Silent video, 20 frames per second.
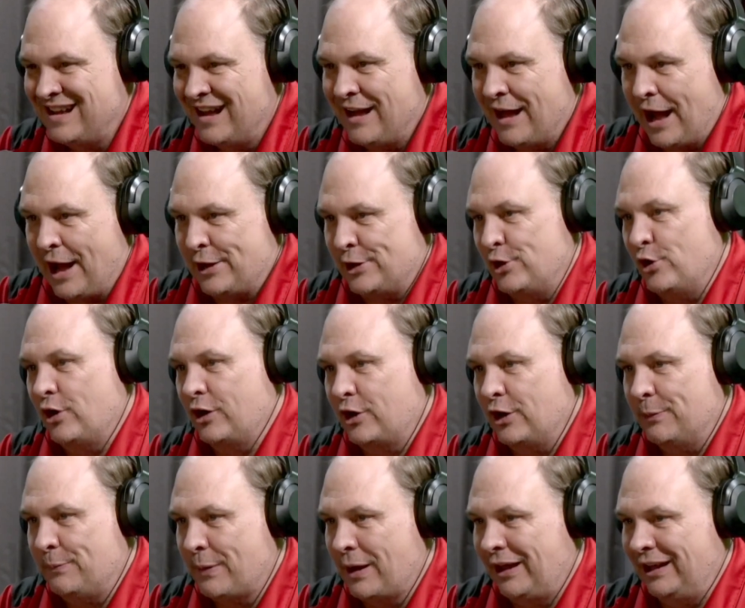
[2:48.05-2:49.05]
I can do a
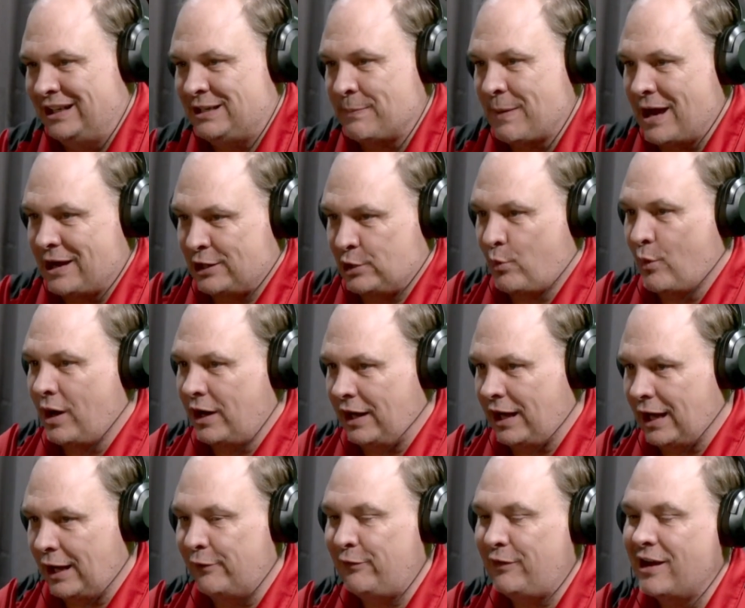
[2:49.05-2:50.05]
good belly smack swan
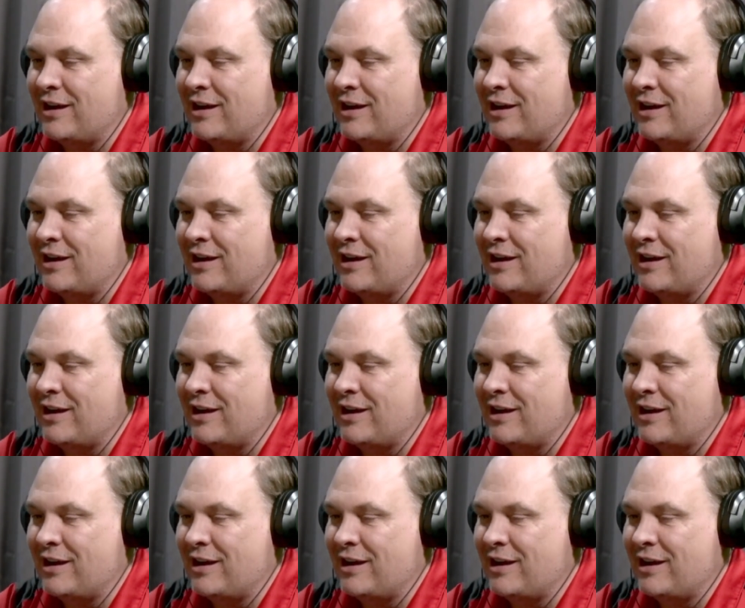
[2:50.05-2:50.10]
dive.